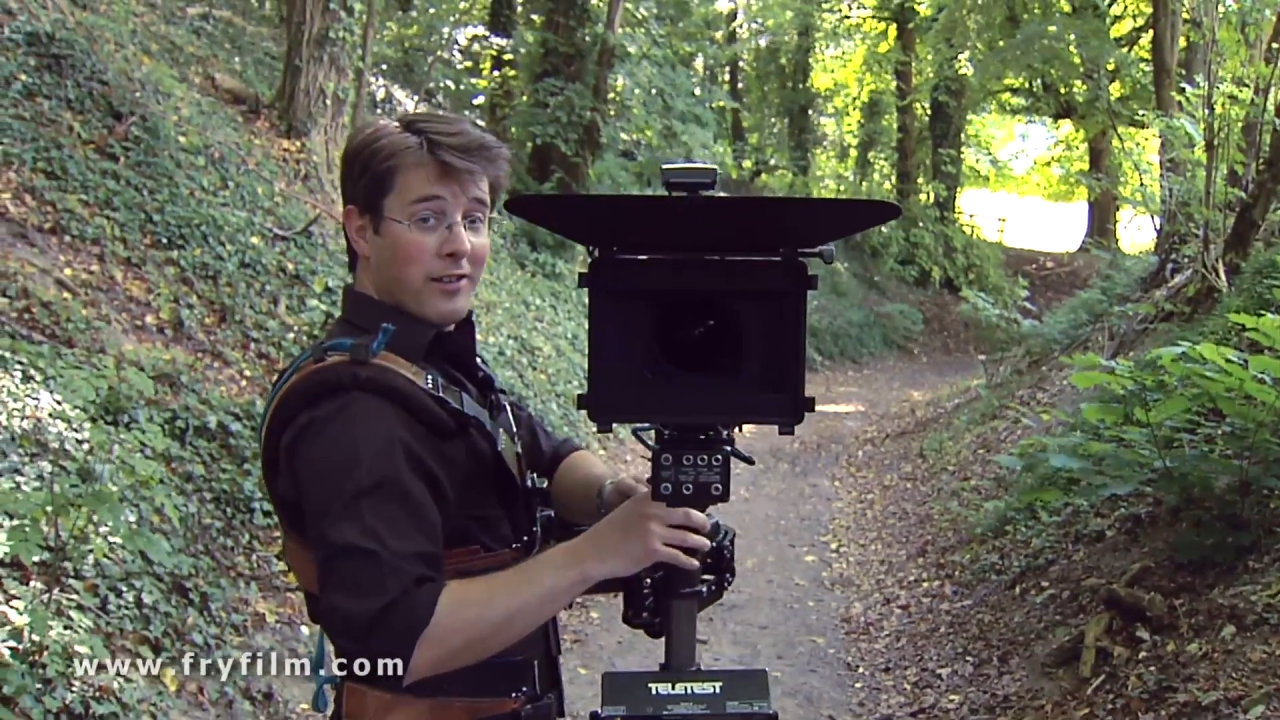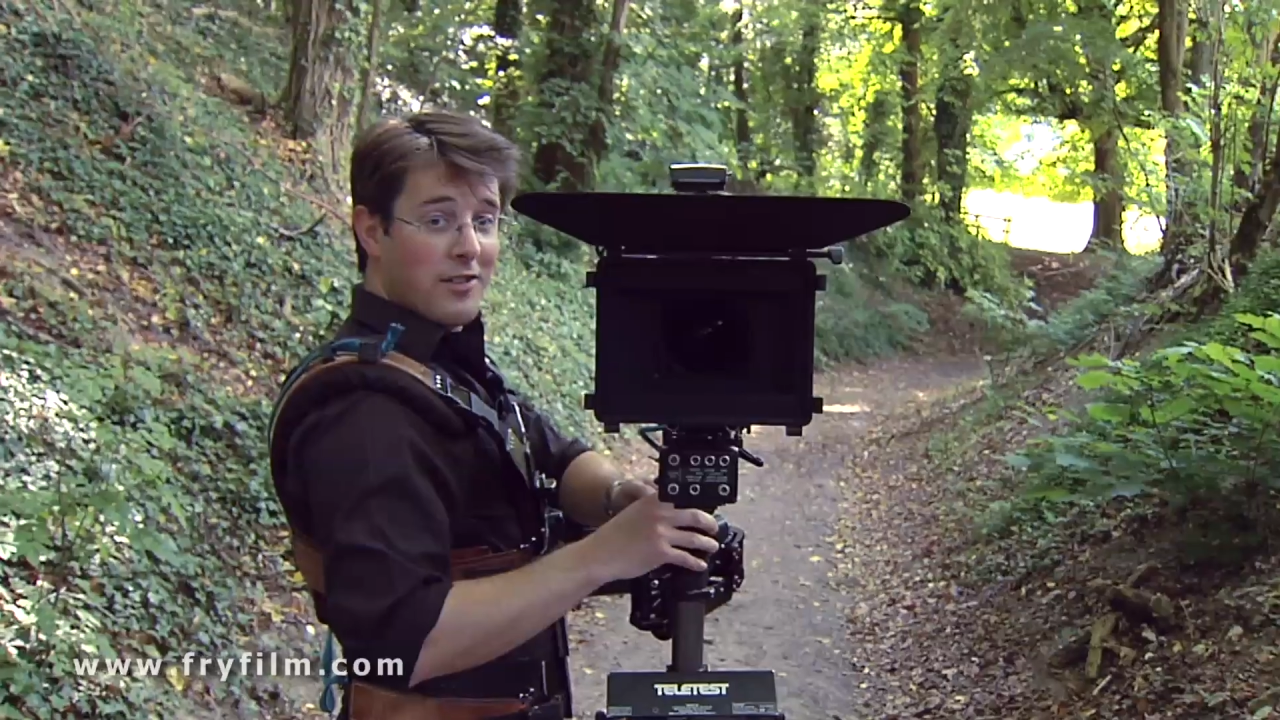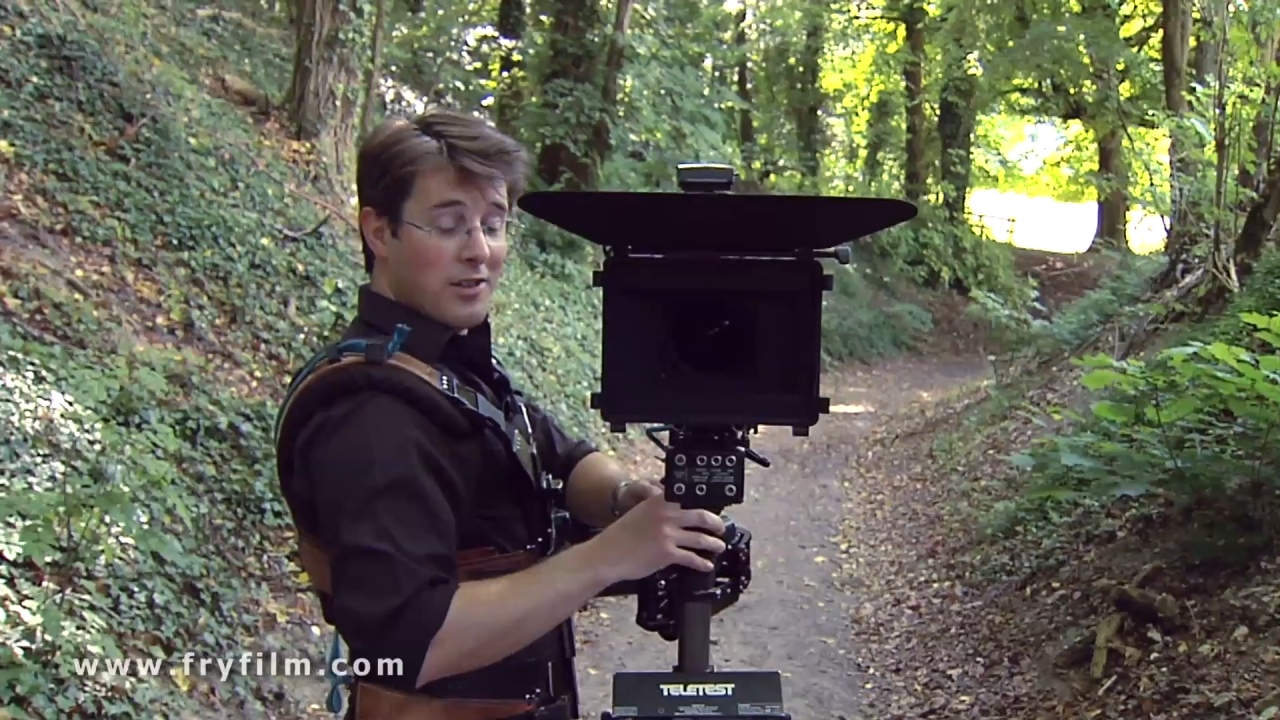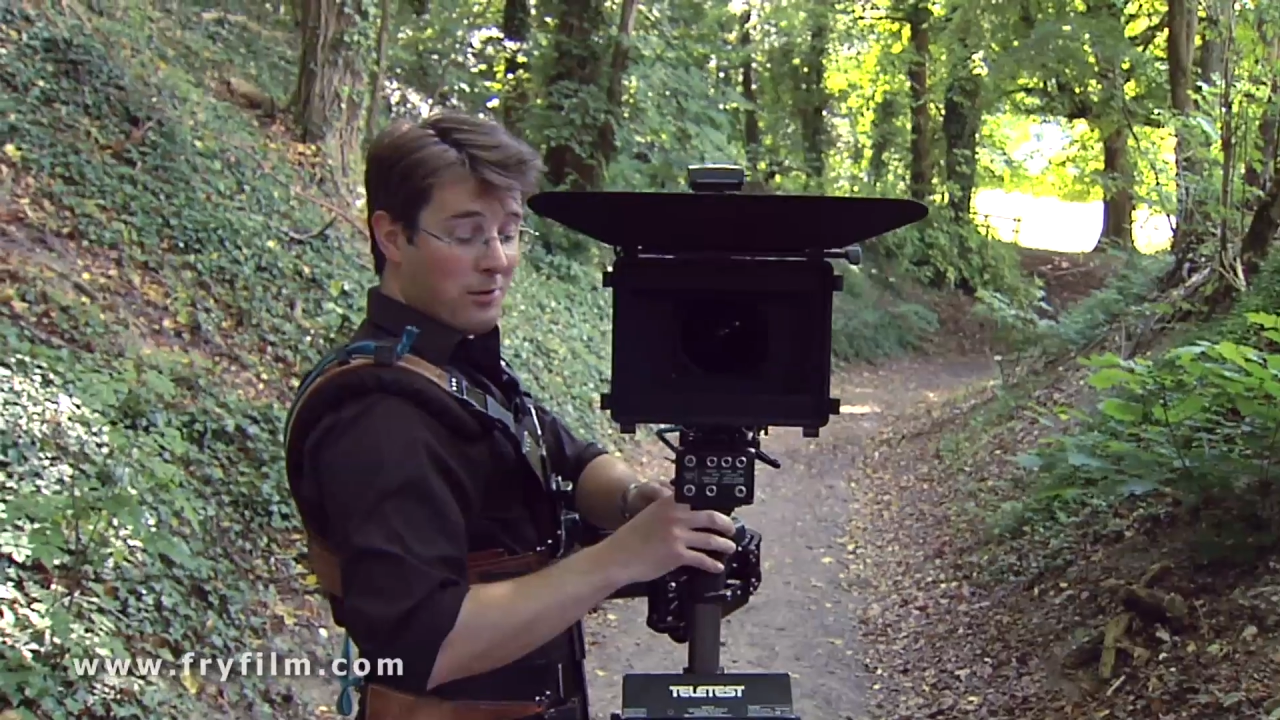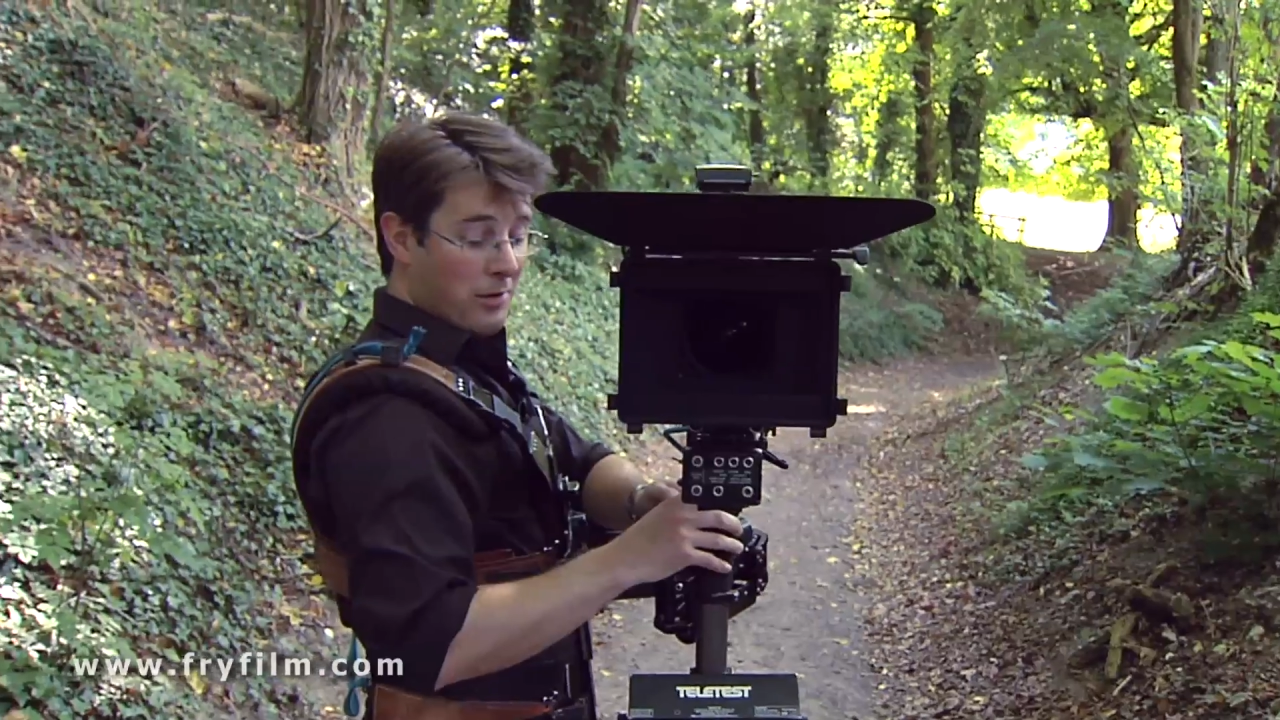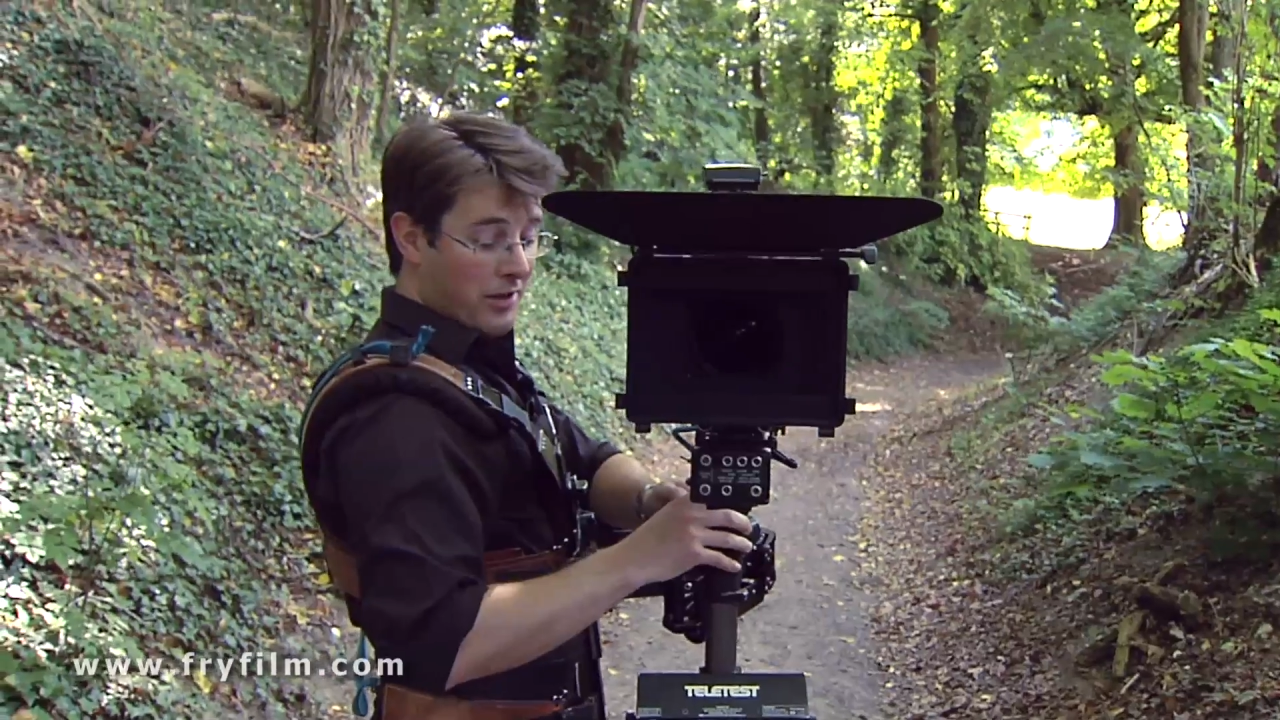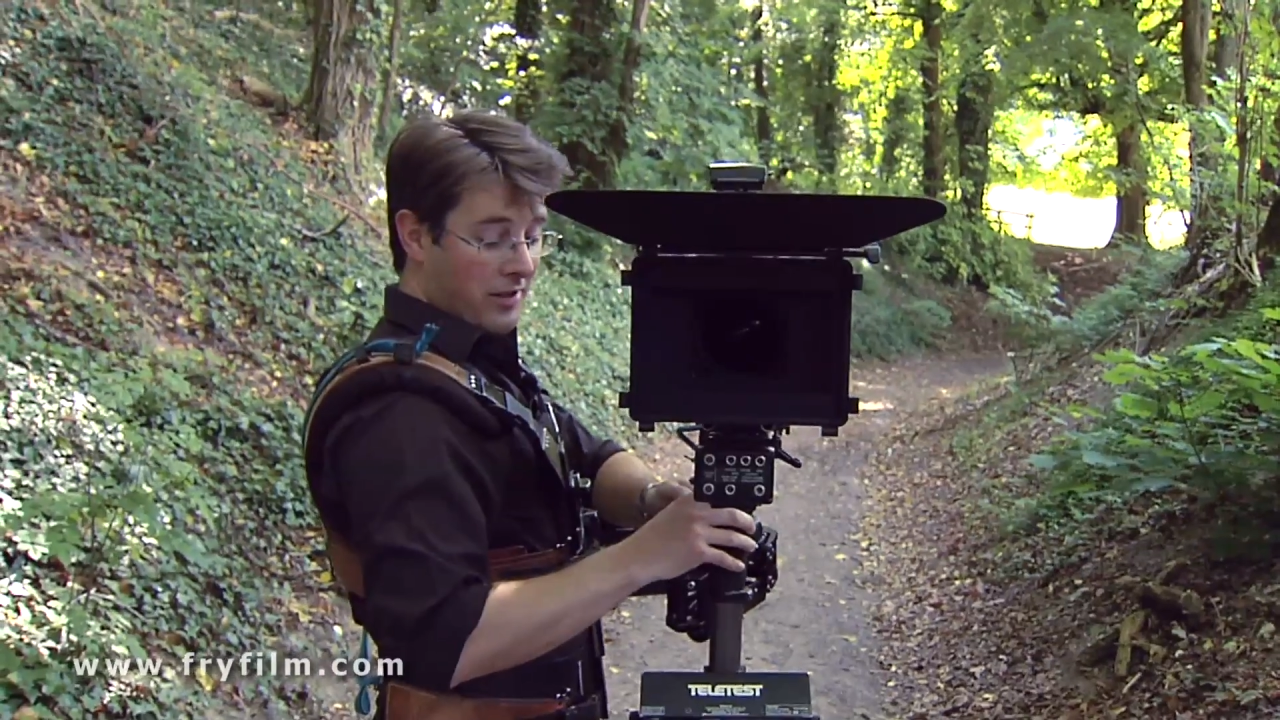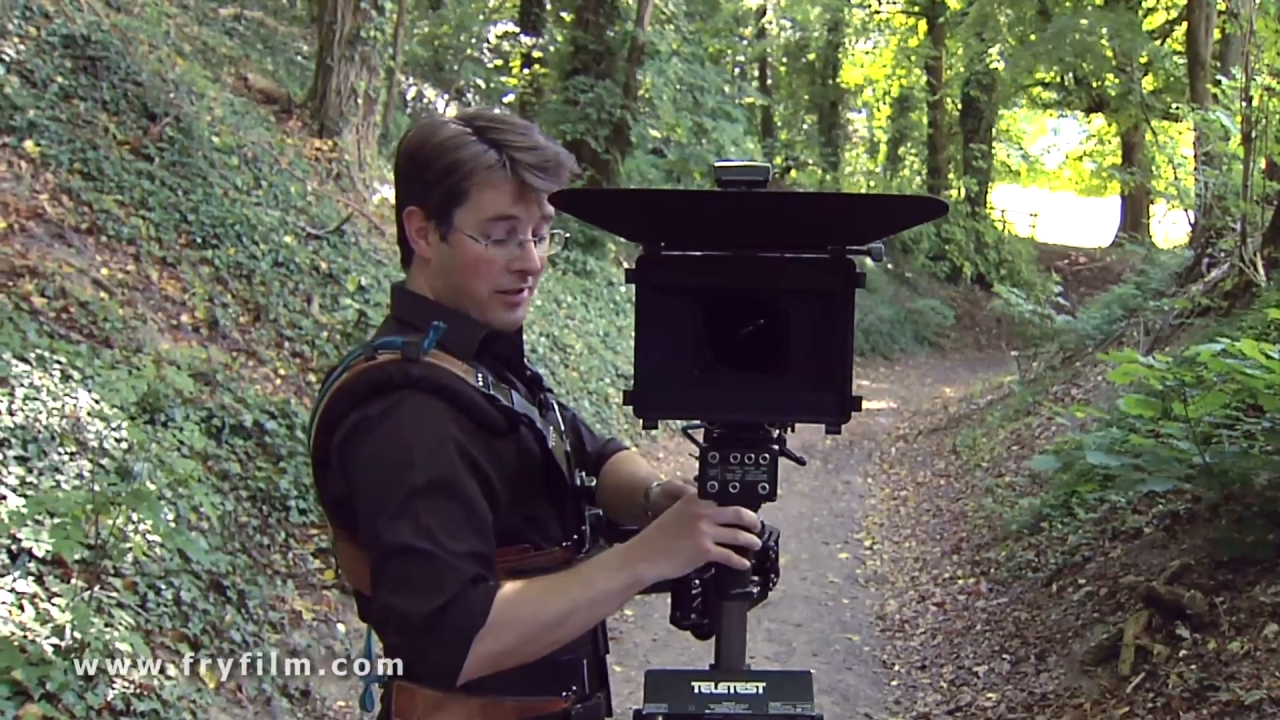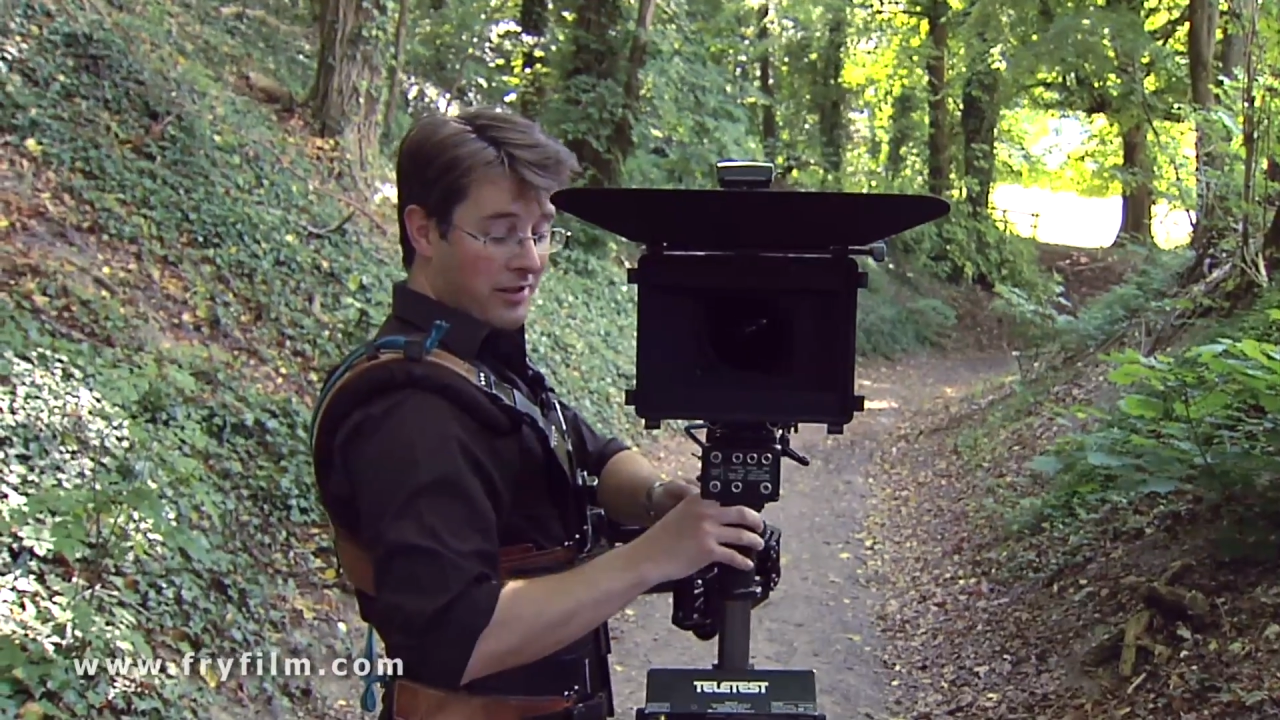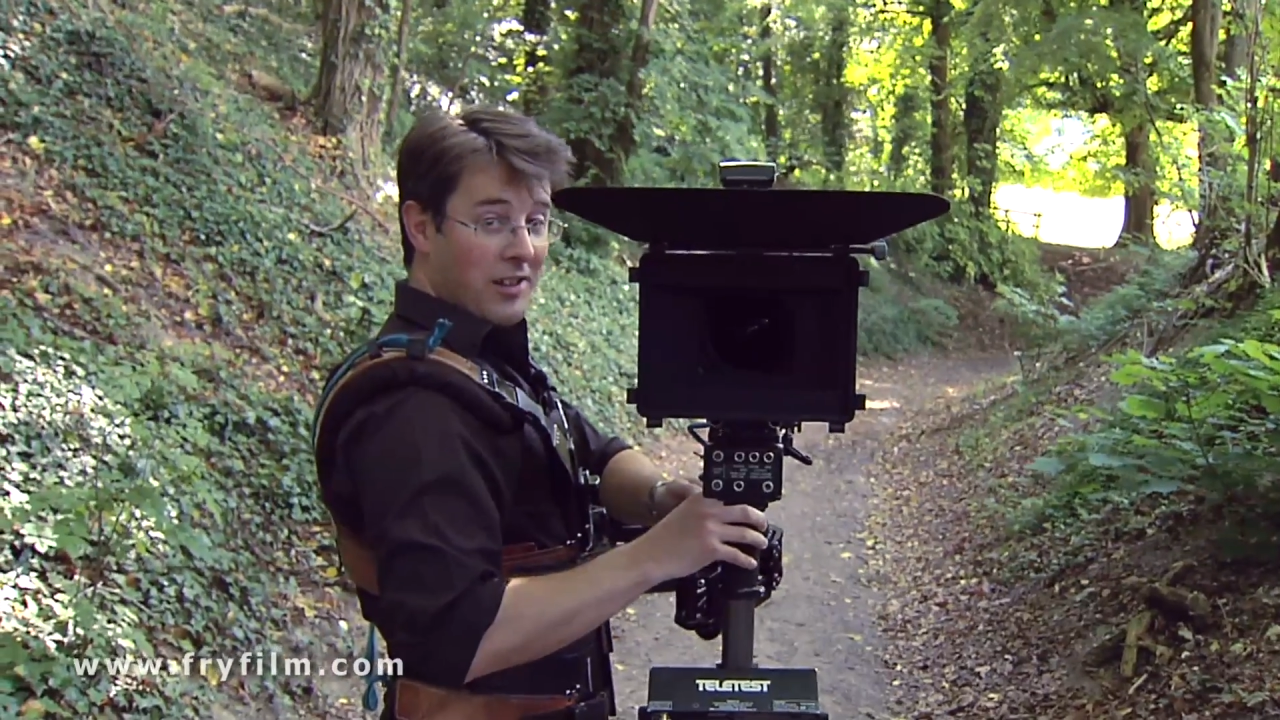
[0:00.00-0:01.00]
to